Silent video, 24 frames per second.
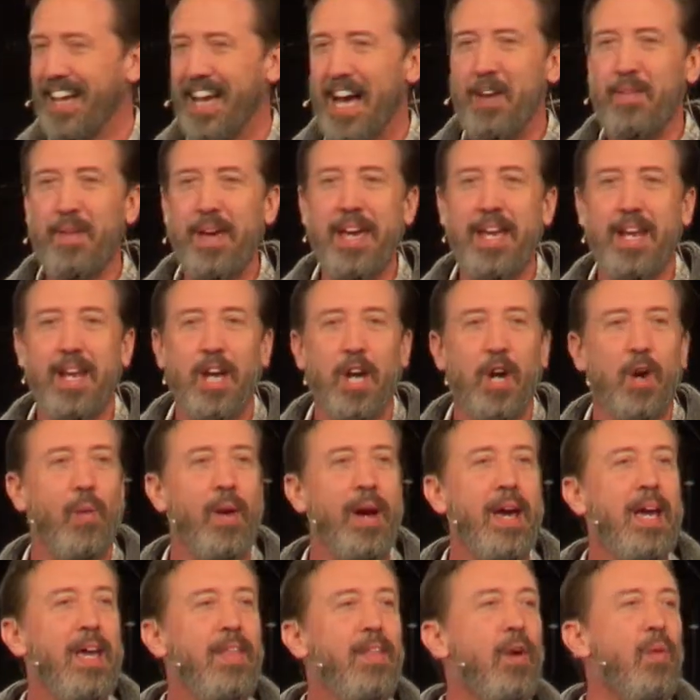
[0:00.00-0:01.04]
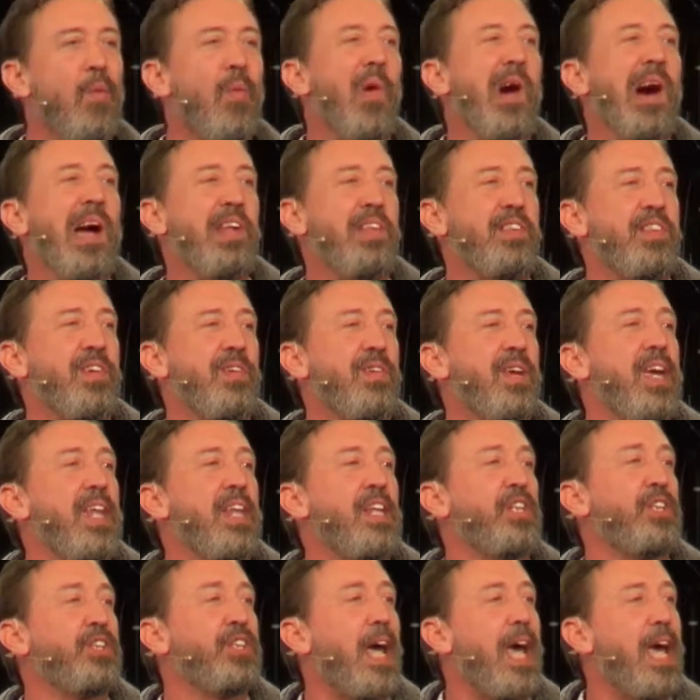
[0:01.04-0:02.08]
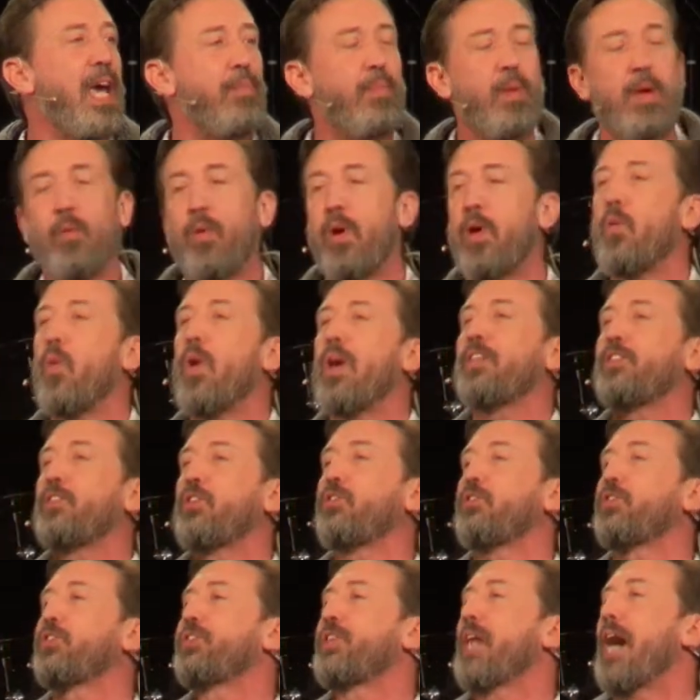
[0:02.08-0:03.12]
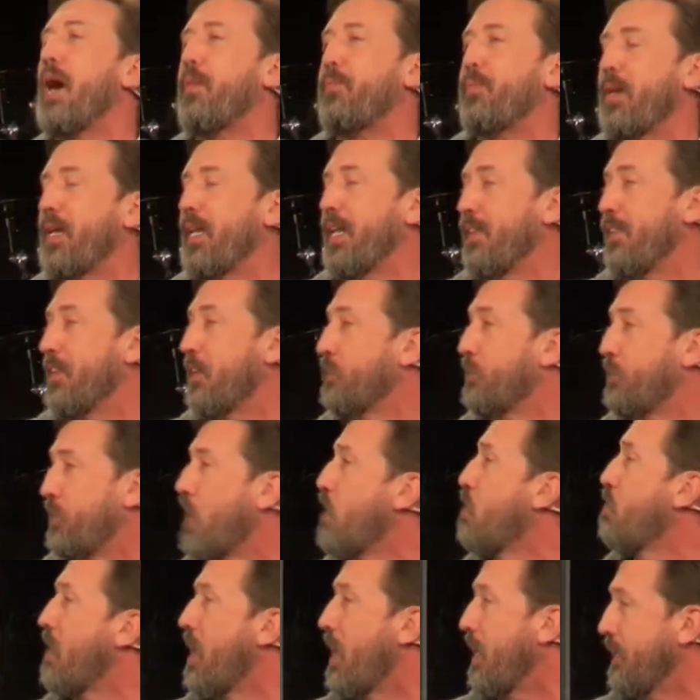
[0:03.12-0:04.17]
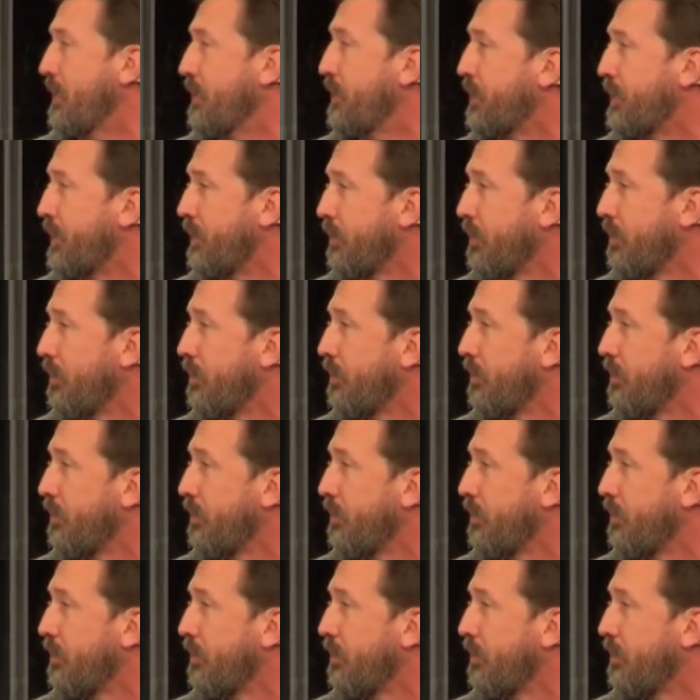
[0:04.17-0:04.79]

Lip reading: I mean, we either want to get in shape and we want to stop eating those donuts.